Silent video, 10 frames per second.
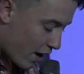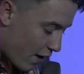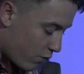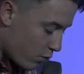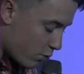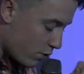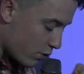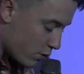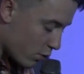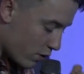Everyone
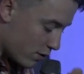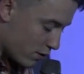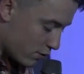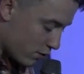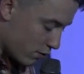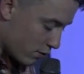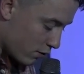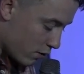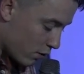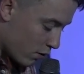who saw this instant
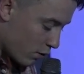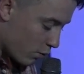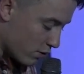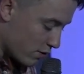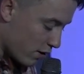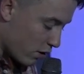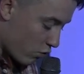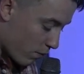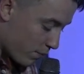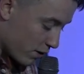was
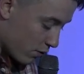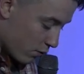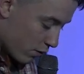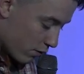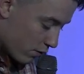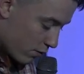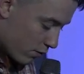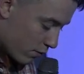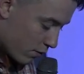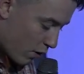grumpy and annoyed.
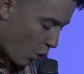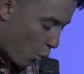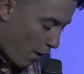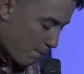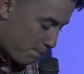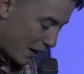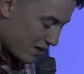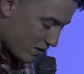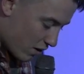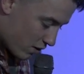What
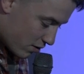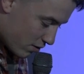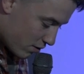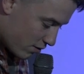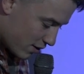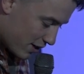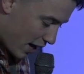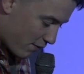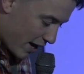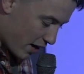business does he
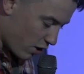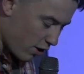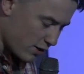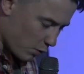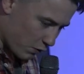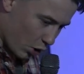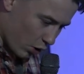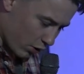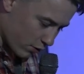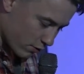have getting cozy with
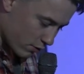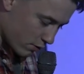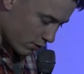cooks?